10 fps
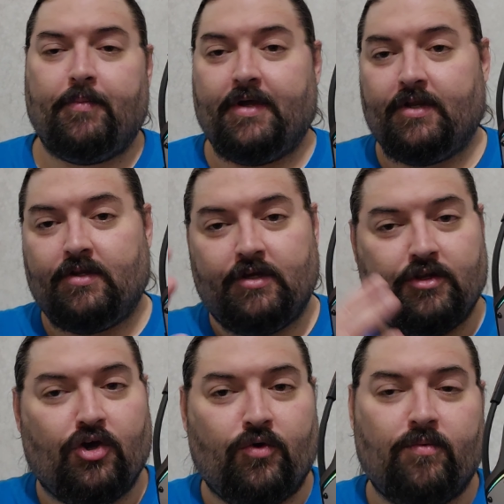But, you
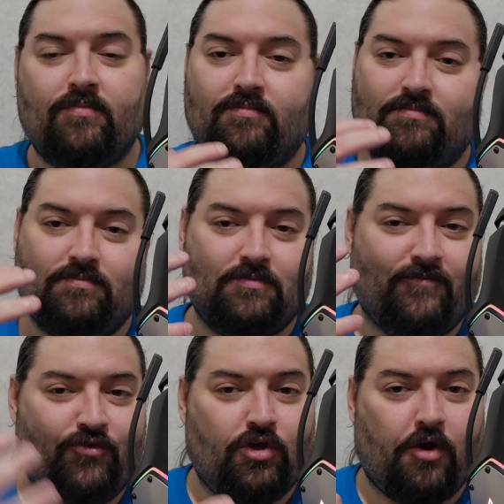know, a
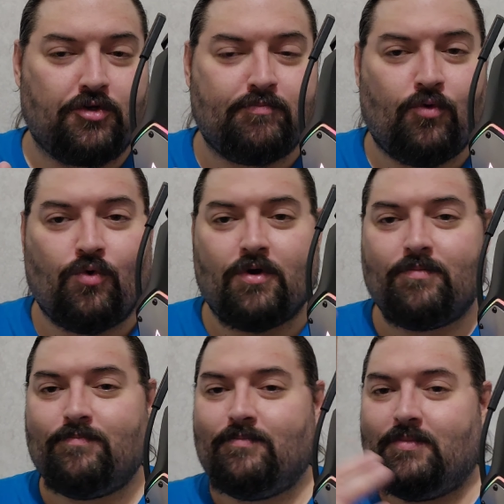few dollars
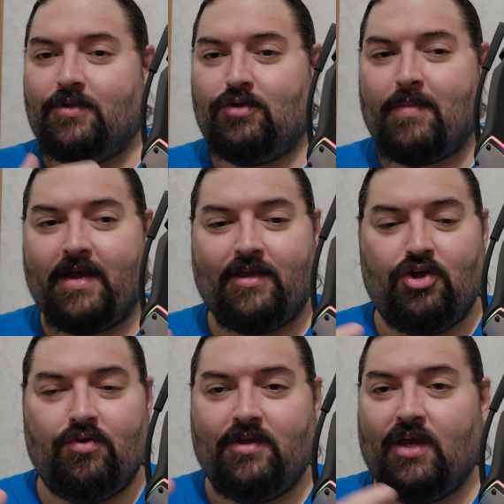more, you might
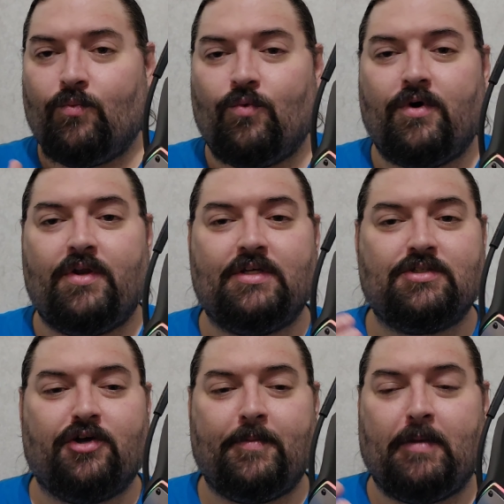you can get one that's
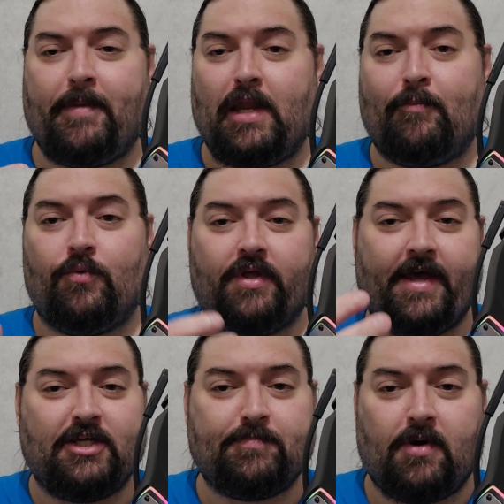going to be compatible with
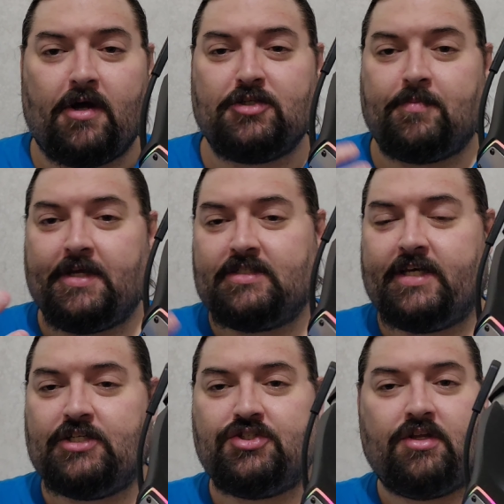Xbox,
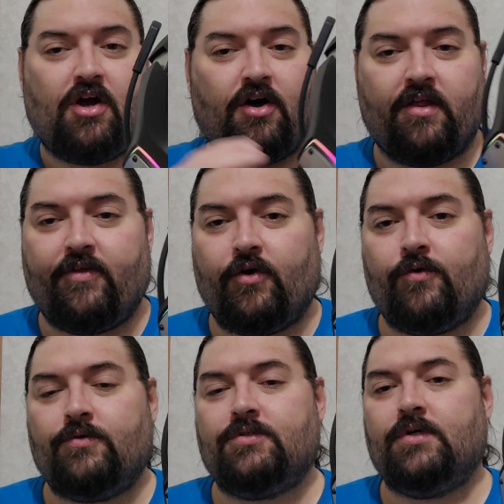PlayStation, all of
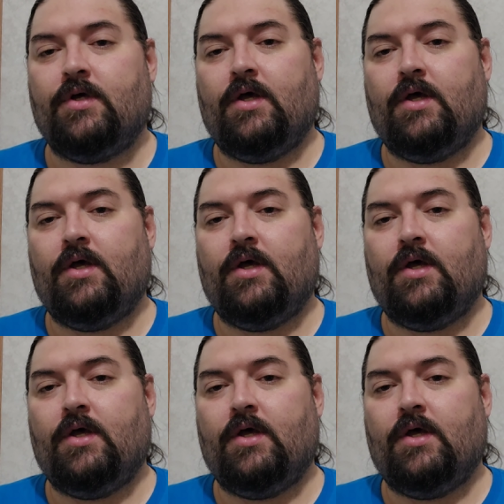those.